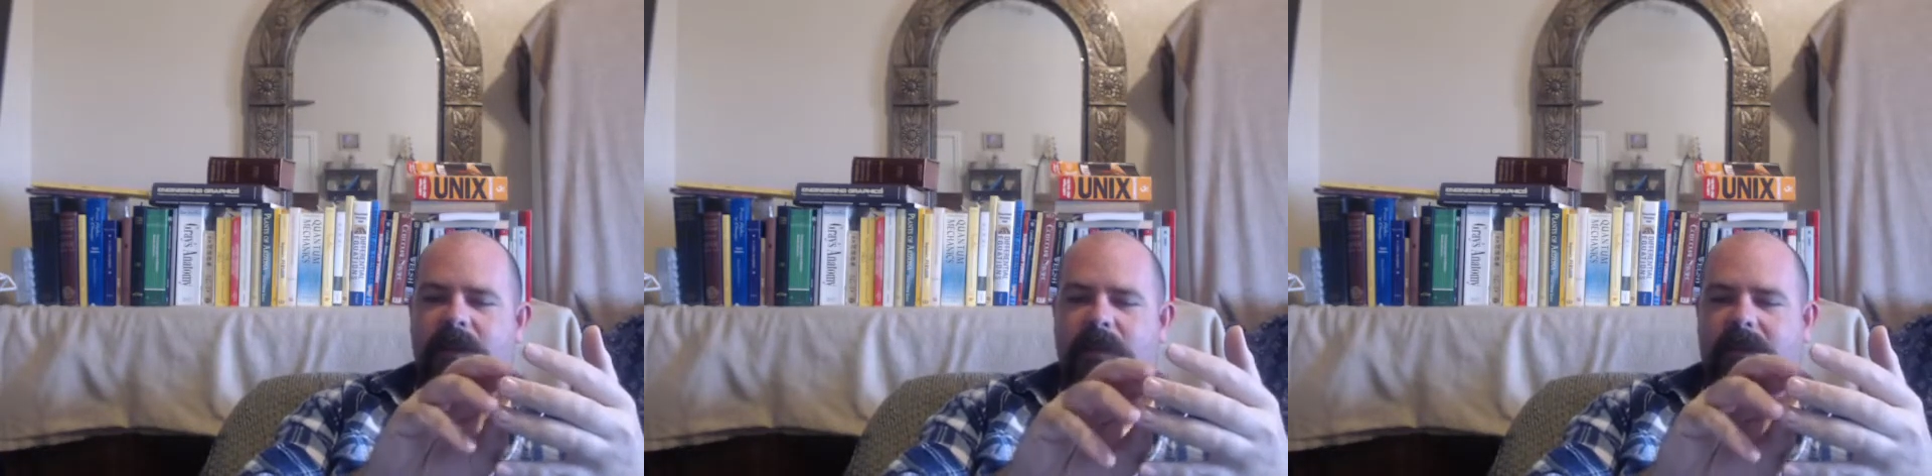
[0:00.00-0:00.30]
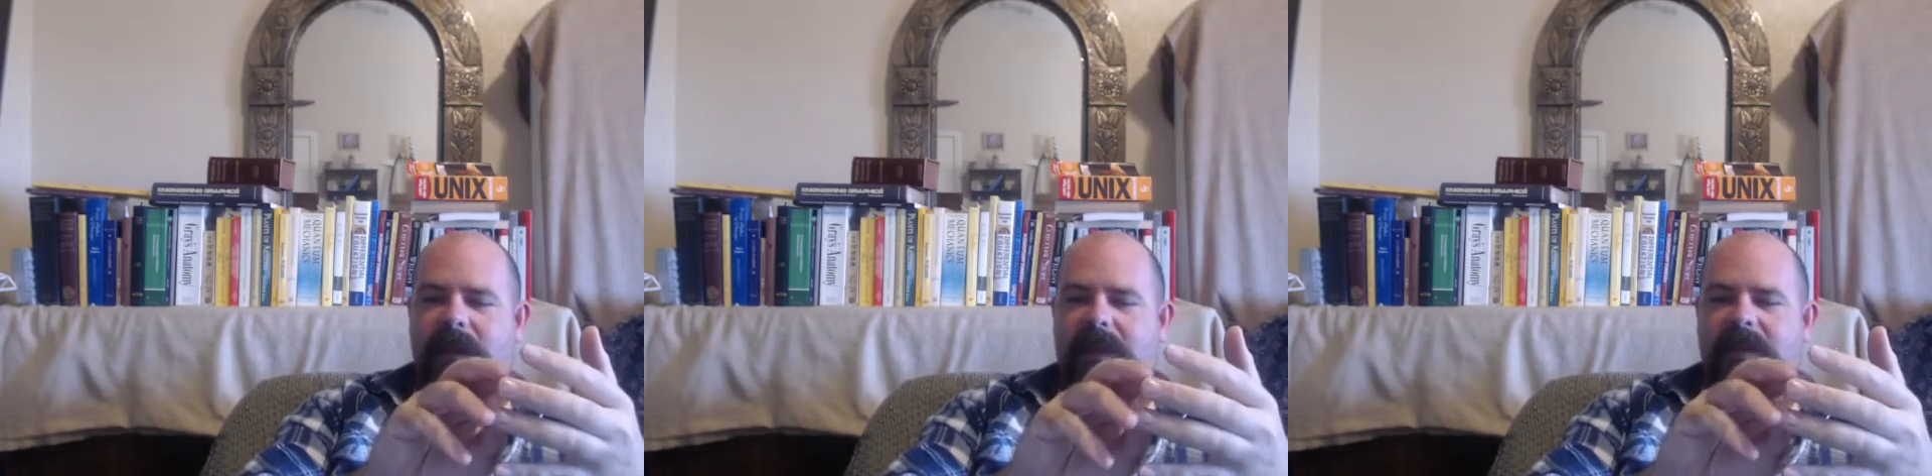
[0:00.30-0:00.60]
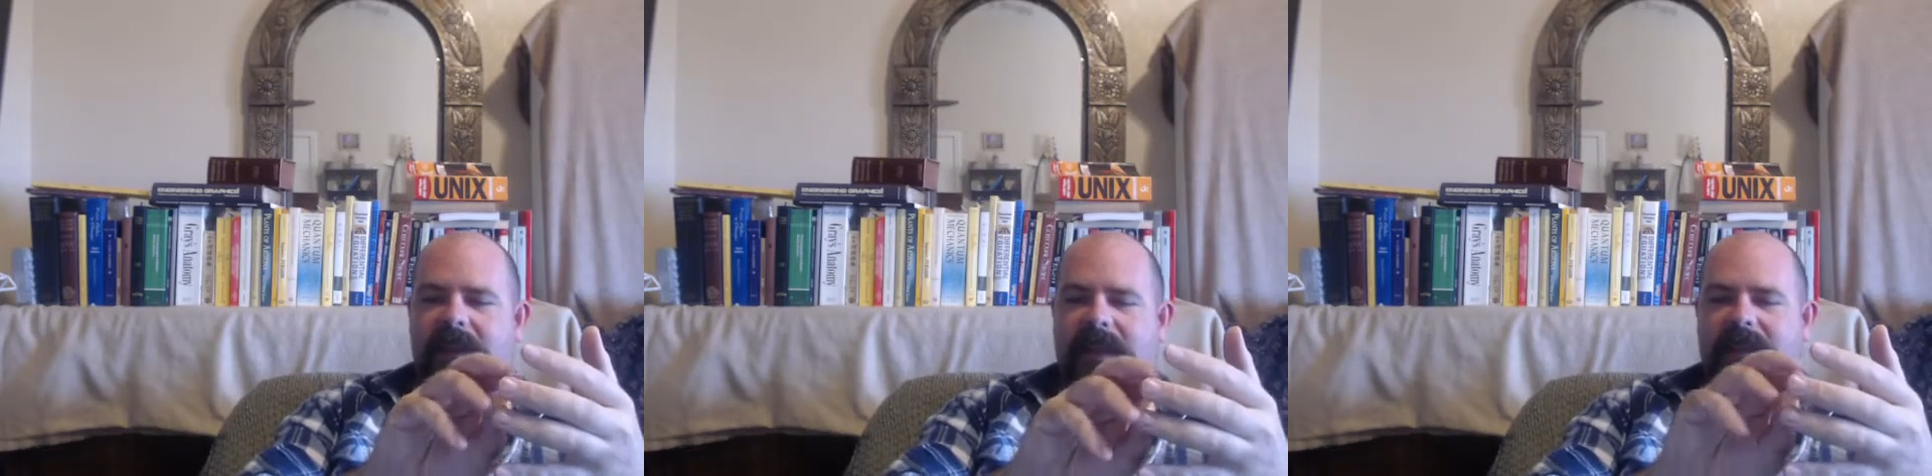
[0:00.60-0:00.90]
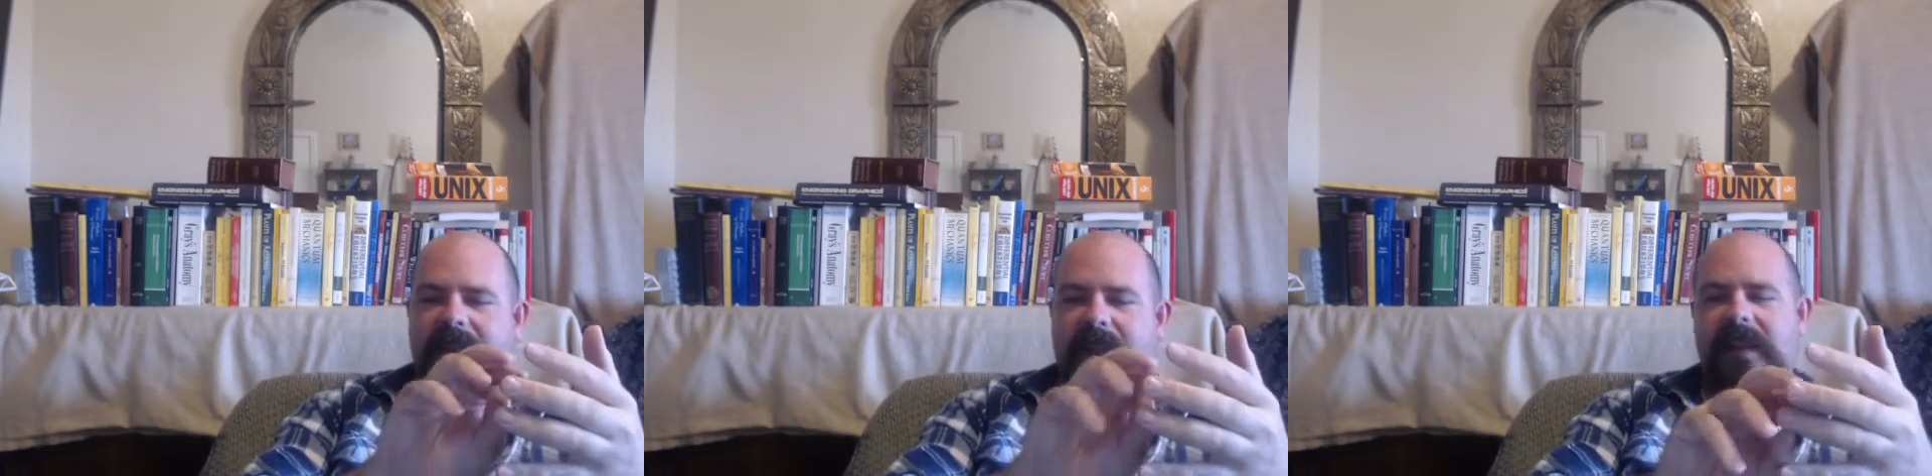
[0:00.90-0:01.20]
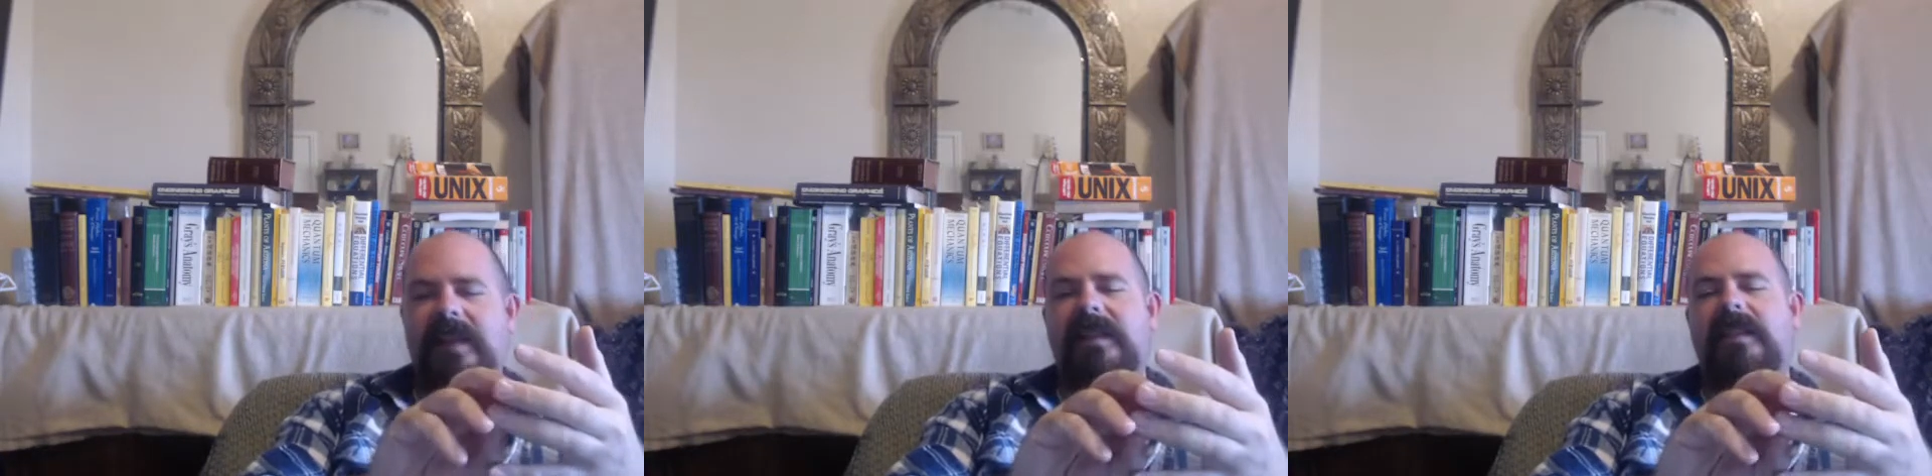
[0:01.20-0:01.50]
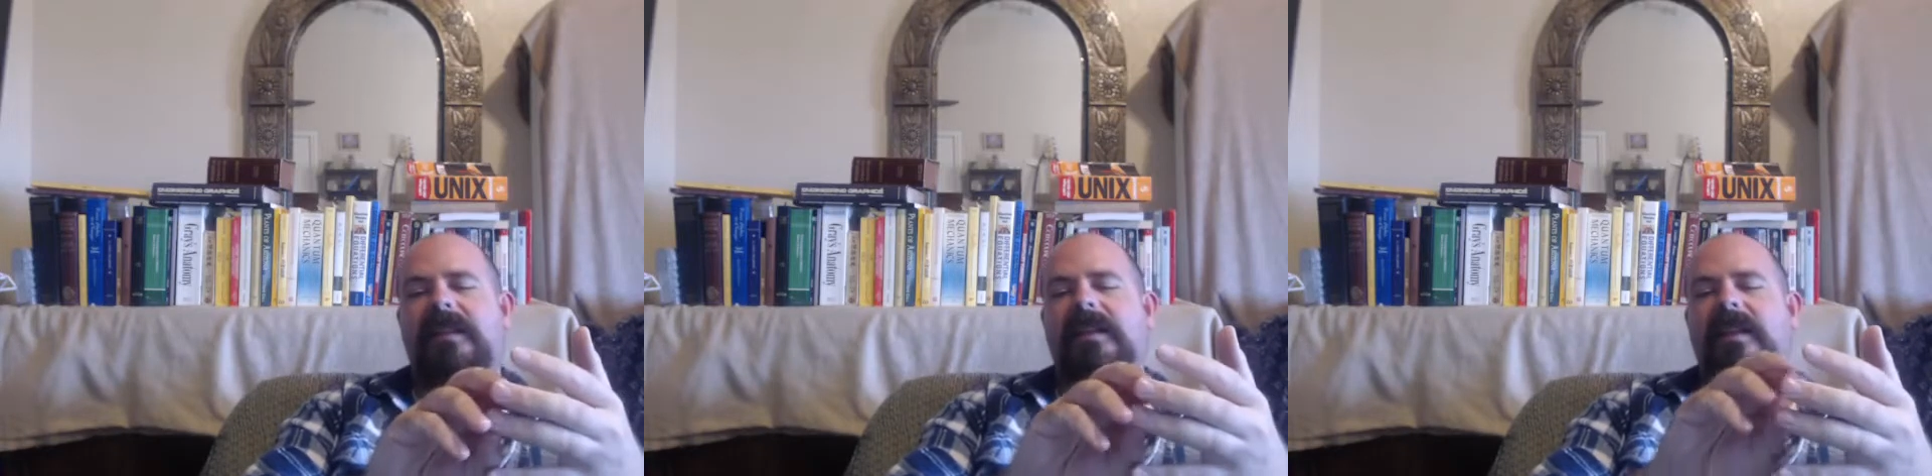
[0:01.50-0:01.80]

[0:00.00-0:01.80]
process this